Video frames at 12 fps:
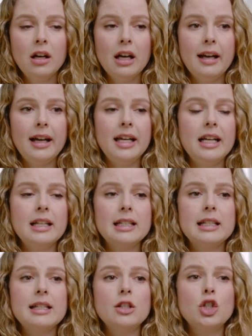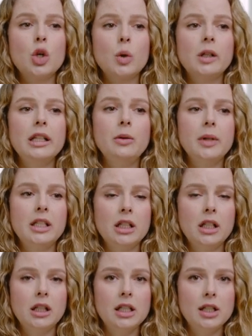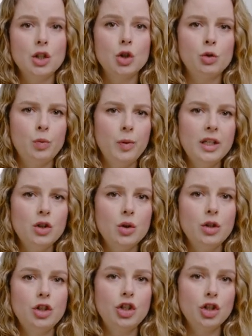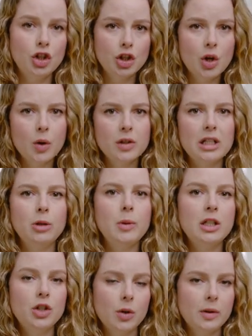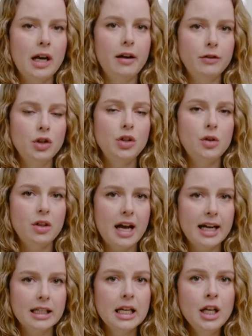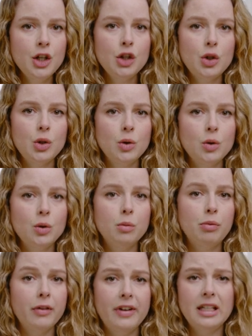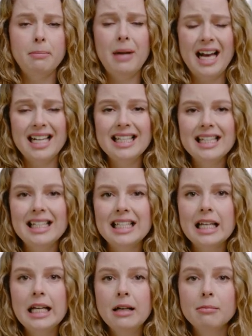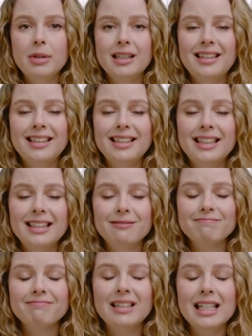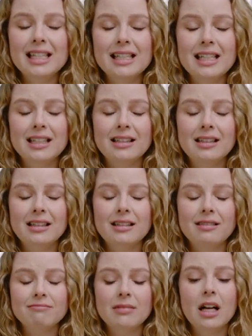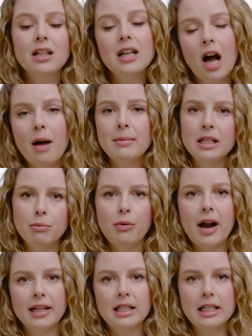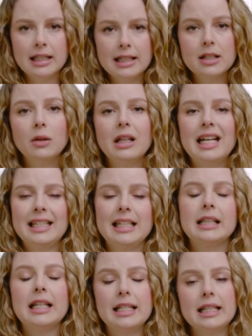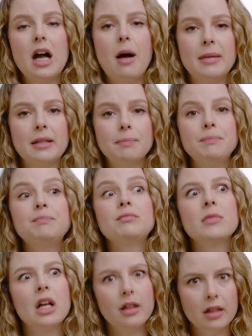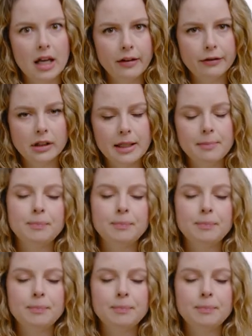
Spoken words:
It is totally ridiculous. Research shows that we don't have to do that to prevent pest, but it's still a common practice, so less and less common, thankfully.